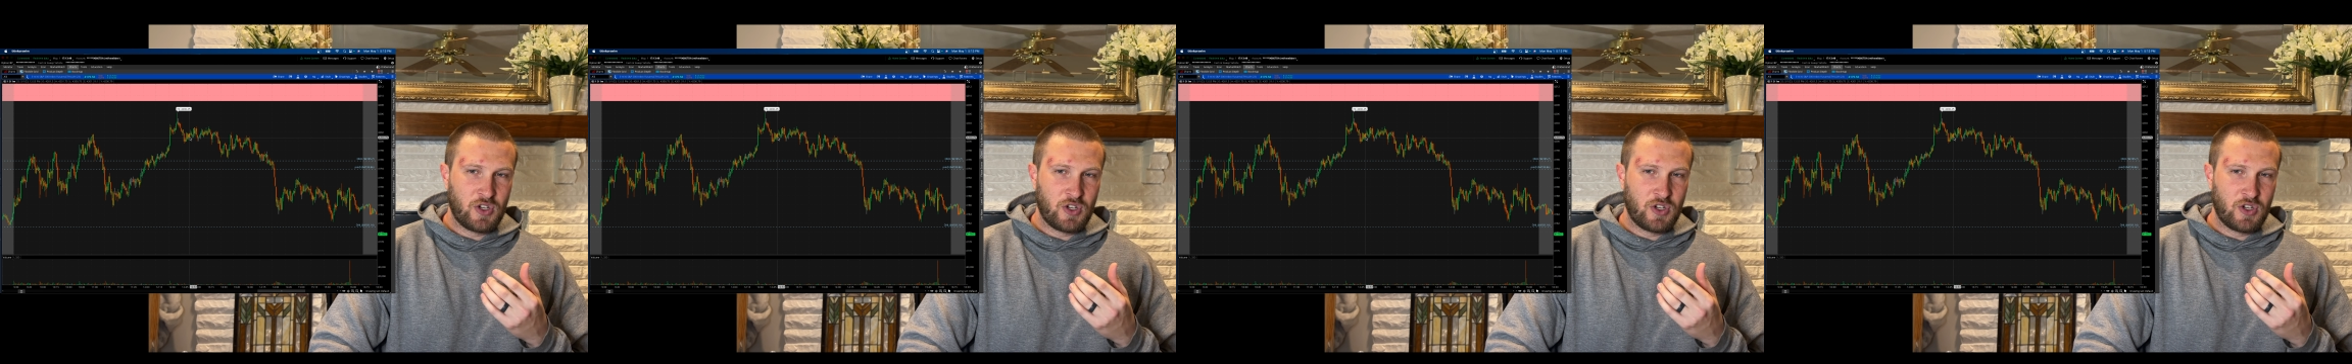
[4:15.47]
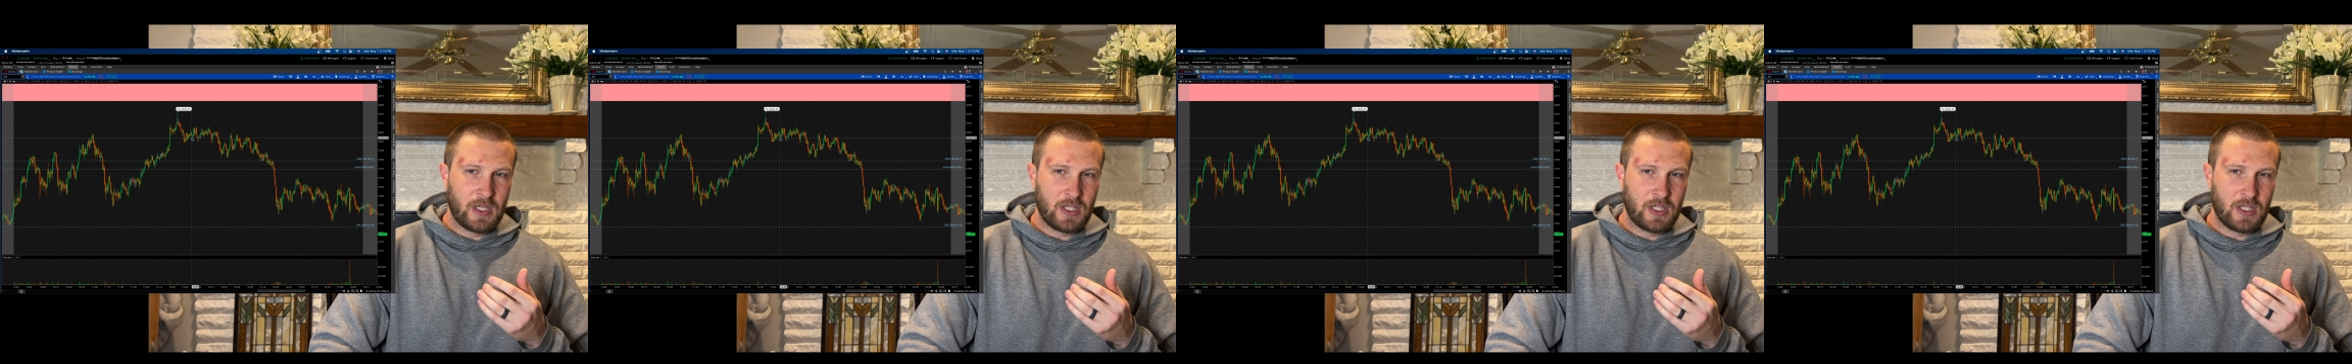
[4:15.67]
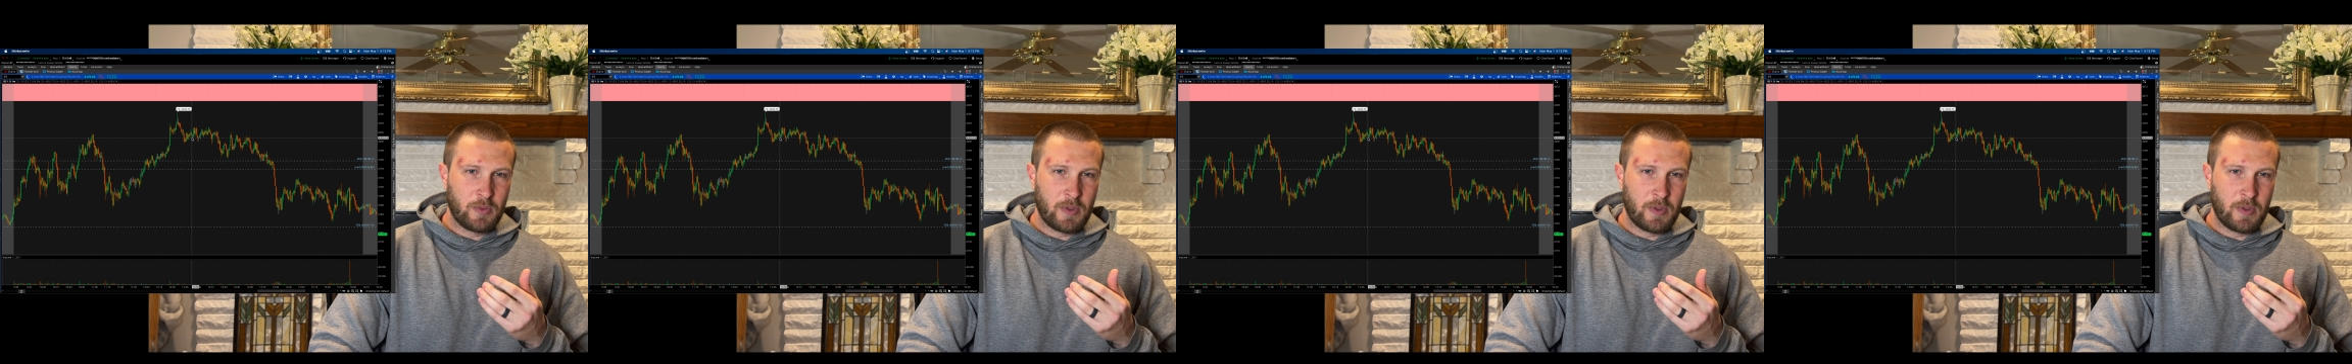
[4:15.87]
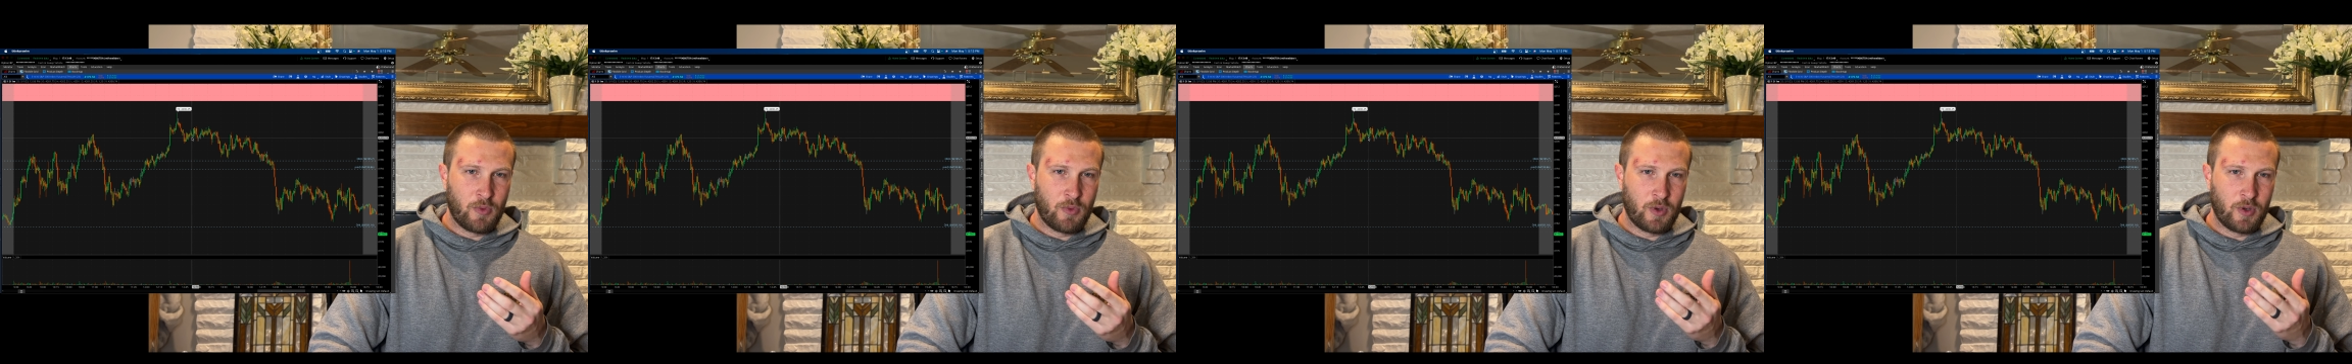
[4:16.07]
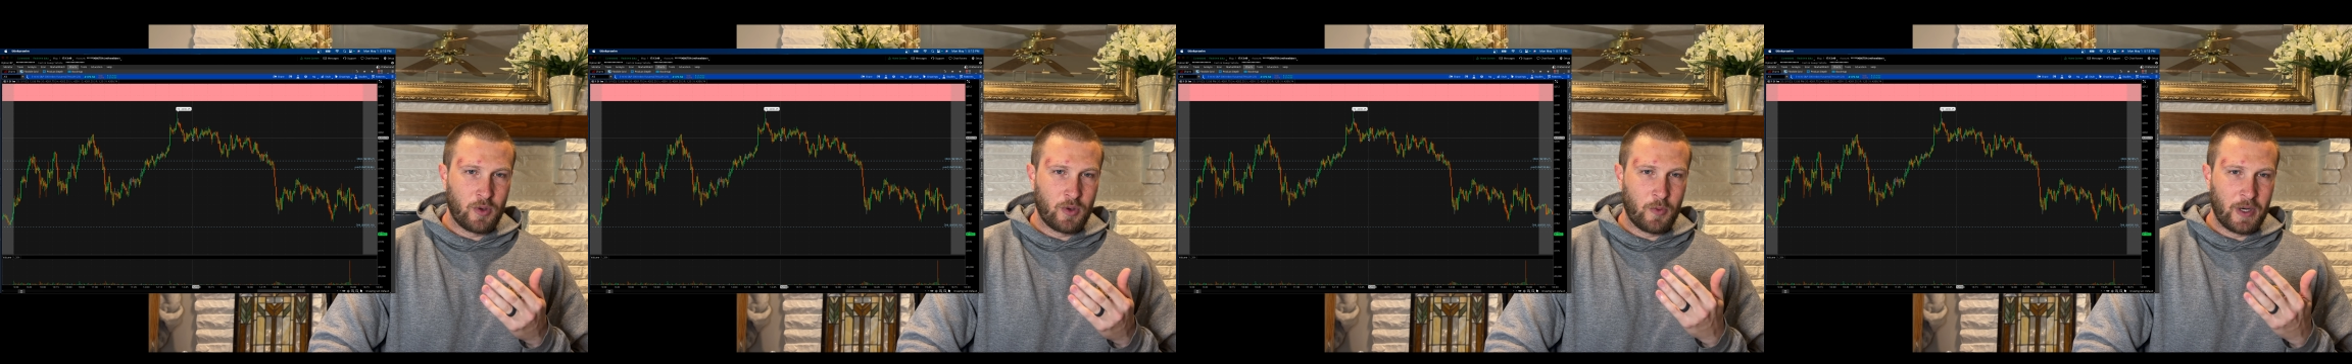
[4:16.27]
have been a little bit
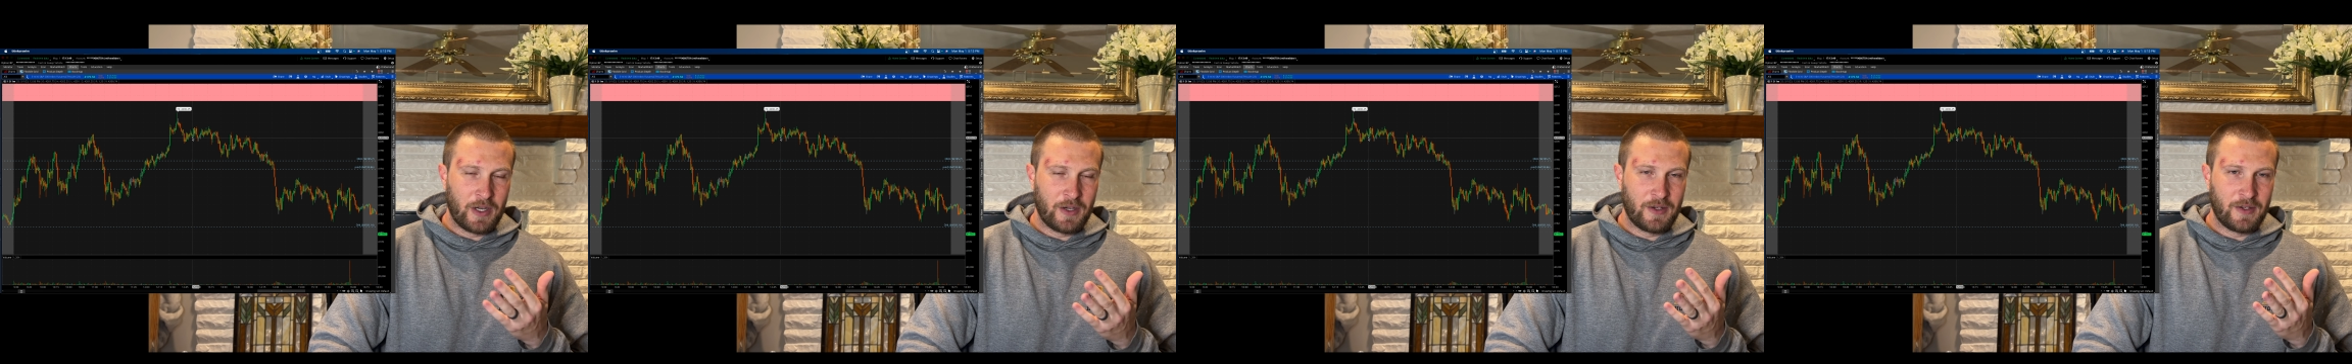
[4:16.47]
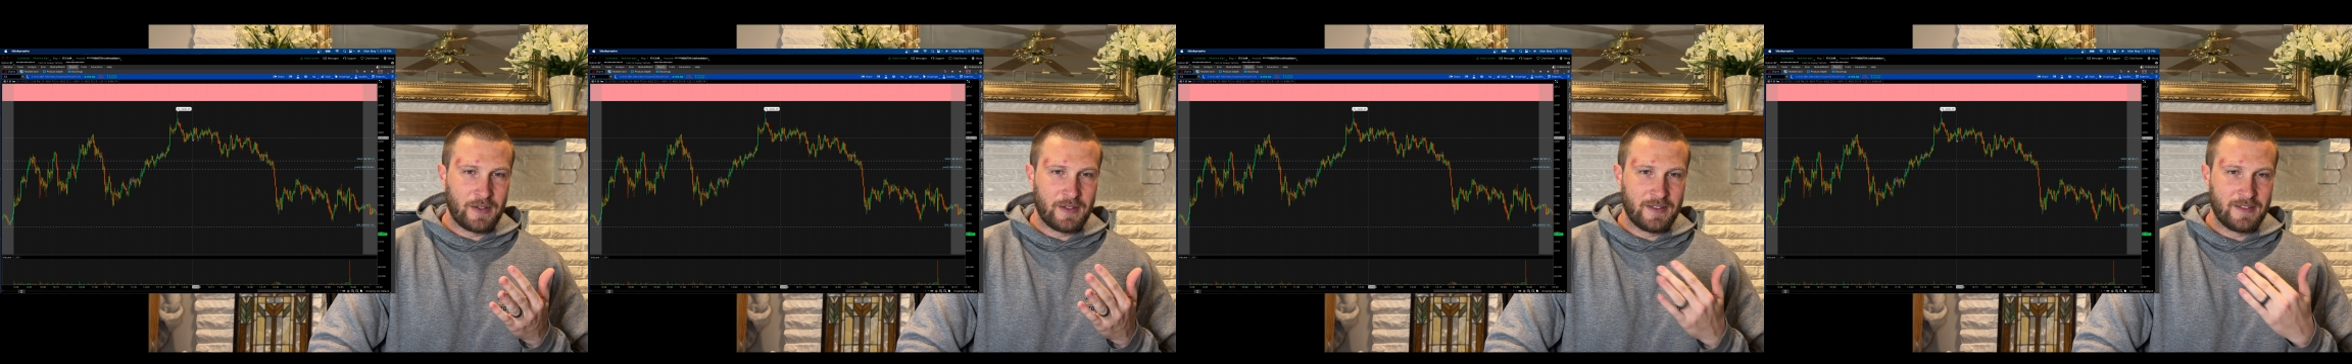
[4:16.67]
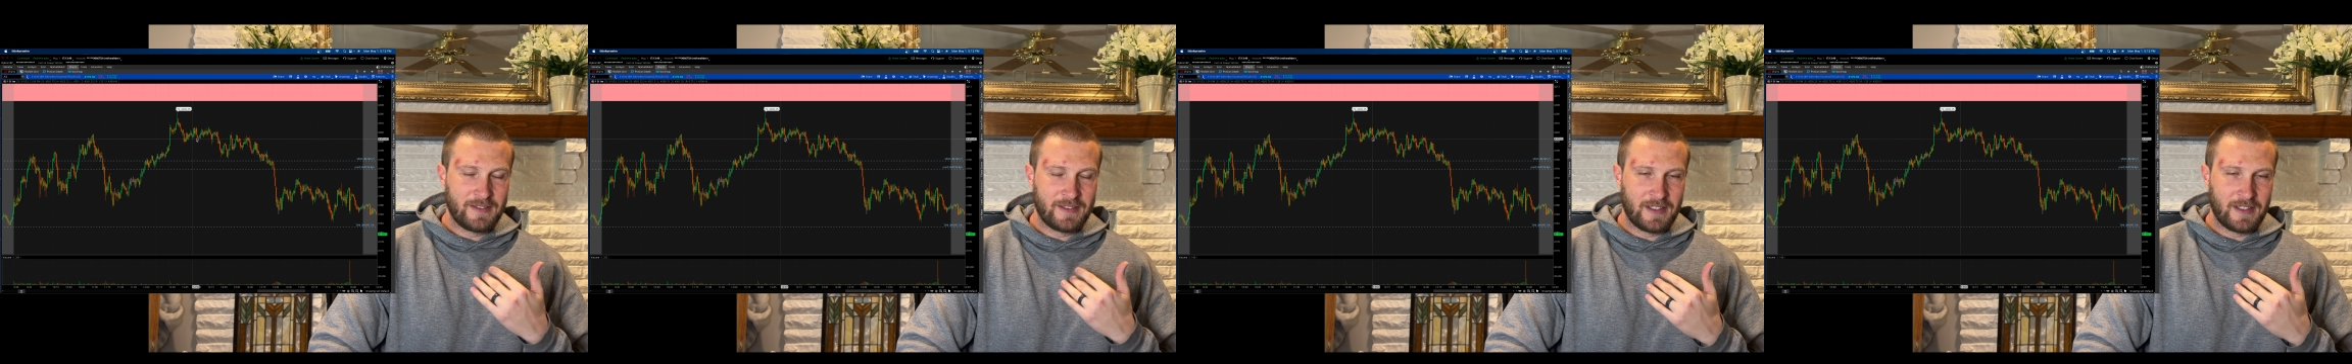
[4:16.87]
more aware